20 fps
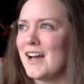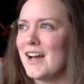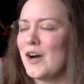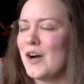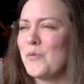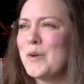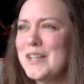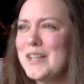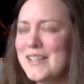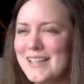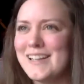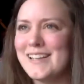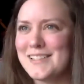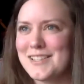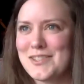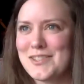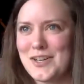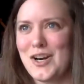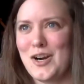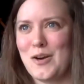when did
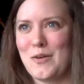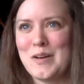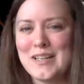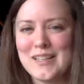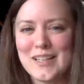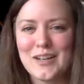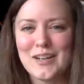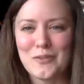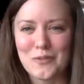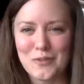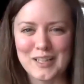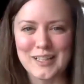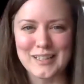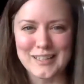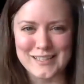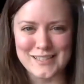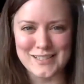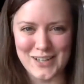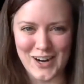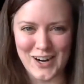it start? When did it
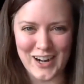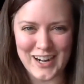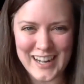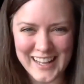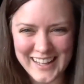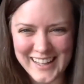really start?